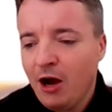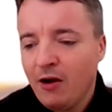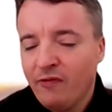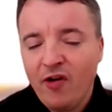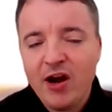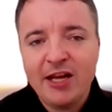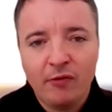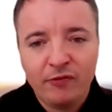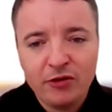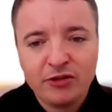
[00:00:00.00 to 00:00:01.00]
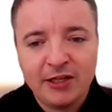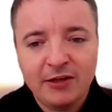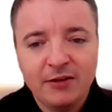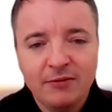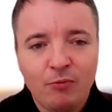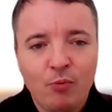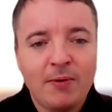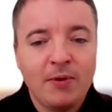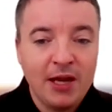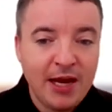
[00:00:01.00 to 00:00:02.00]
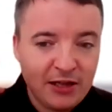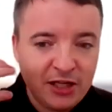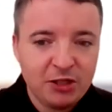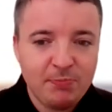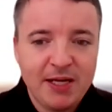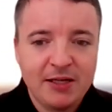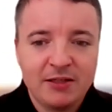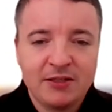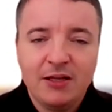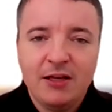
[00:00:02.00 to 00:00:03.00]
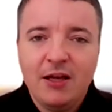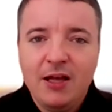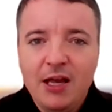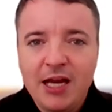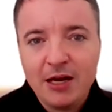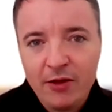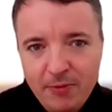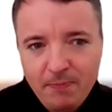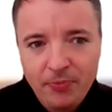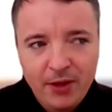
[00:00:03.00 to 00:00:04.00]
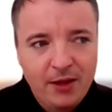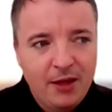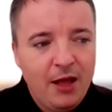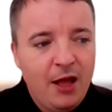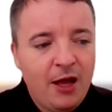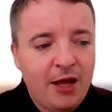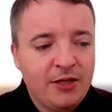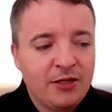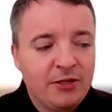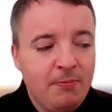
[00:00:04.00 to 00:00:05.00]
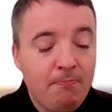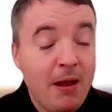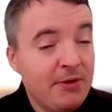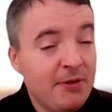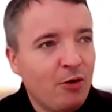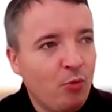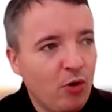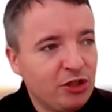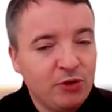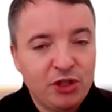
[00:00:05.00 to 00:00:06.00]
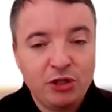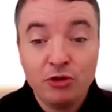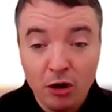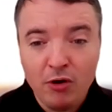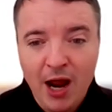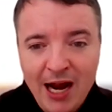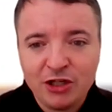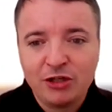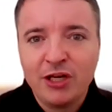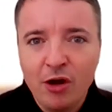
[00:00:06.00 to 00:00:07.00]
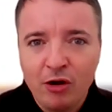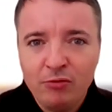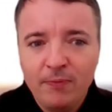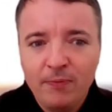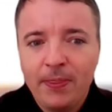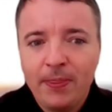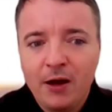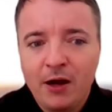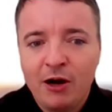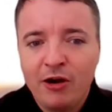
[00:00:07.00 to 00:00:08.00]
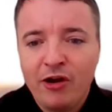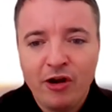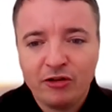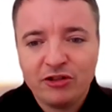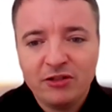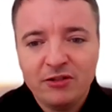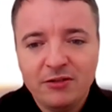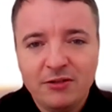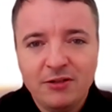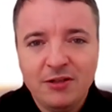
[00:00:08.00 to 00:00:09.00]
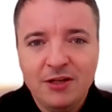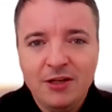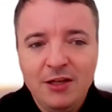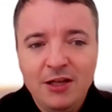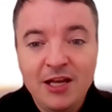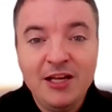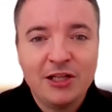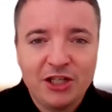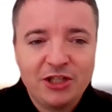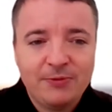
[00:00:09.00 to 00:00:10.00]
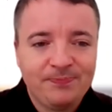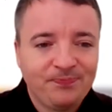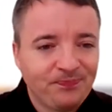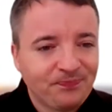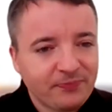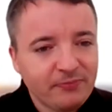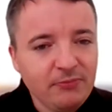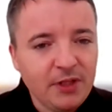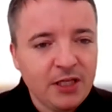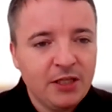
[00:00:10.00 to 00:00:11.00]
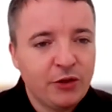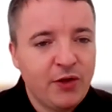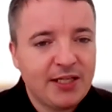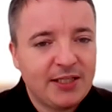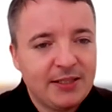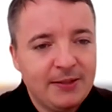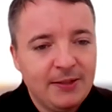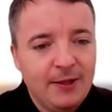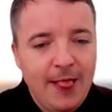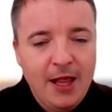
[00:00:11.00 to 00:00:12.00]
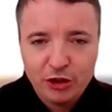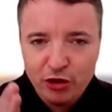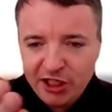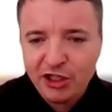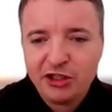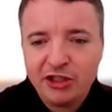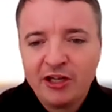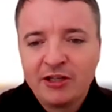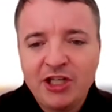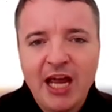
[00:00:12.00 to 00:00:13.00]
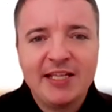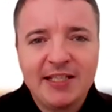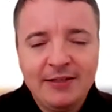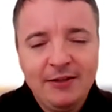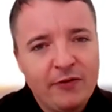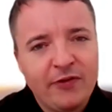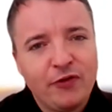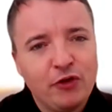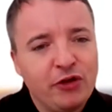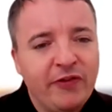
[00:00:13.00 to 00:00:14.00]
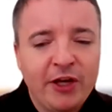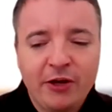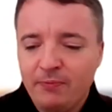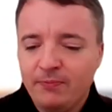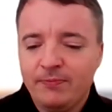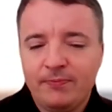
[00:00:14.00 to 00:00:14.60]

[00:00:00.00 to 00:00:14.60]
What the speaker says: are very confusing when English speakers hear them. And maybe there are words which you don't actually know are not English. So yes, so this is just a taste of a future video.